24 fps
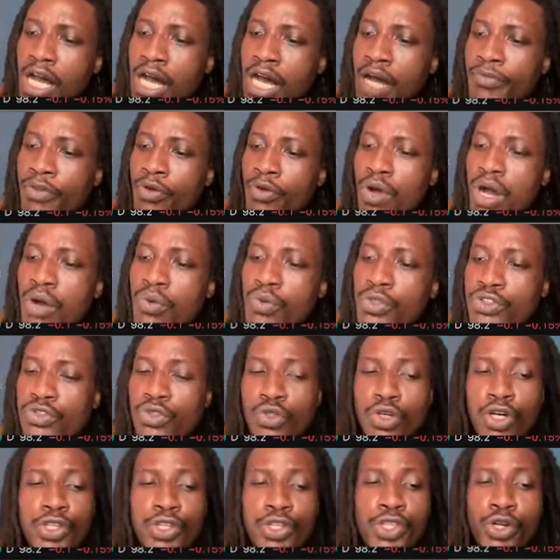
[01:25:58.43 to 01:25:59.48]
the one we
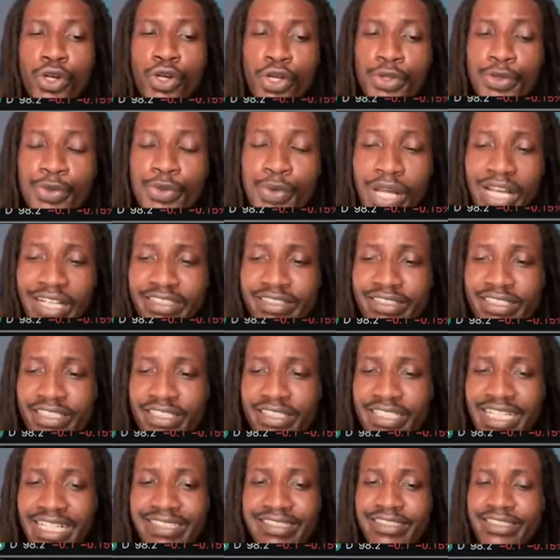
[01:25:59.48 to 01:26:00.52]
took on Euro
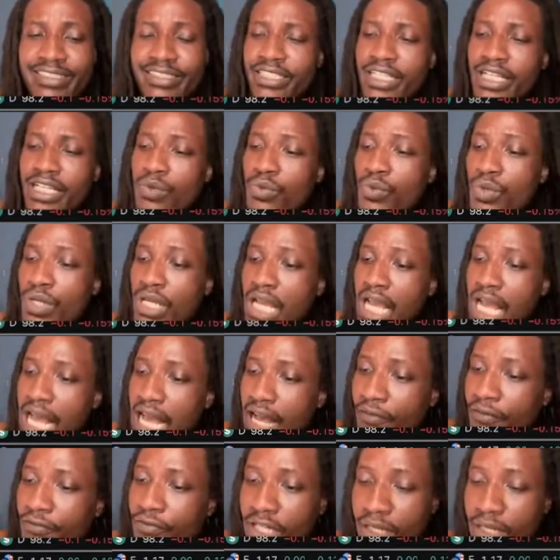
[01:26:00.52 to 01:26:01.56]
USD yesterday, we
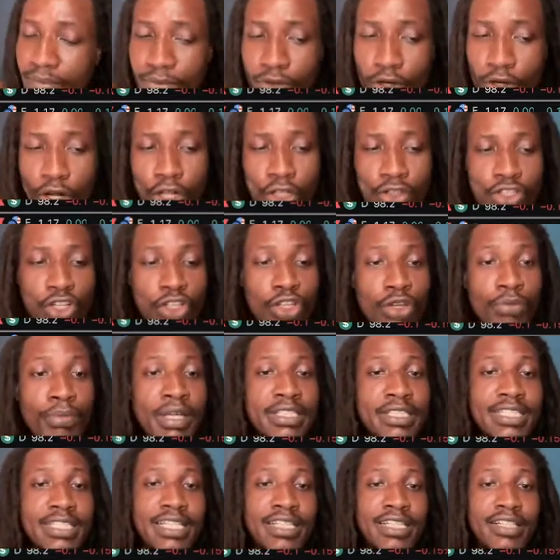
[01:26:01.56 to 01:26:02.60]
have them all
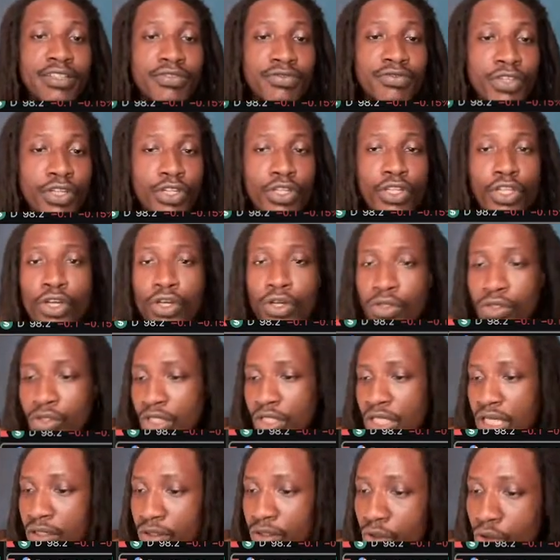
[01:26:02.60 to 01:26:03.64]
documented in the video. You
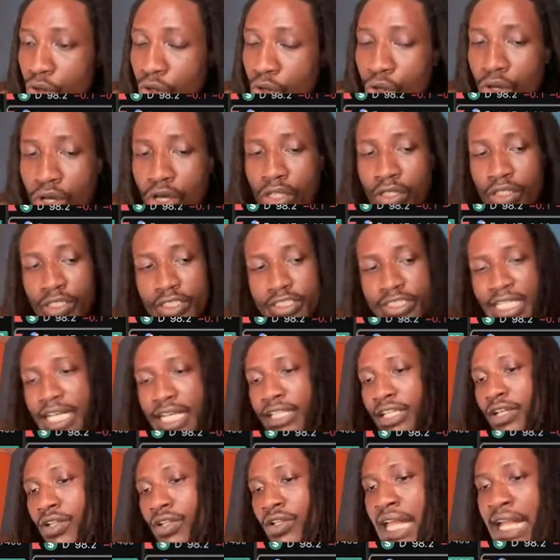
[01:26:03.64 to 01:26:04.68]
can go on the channel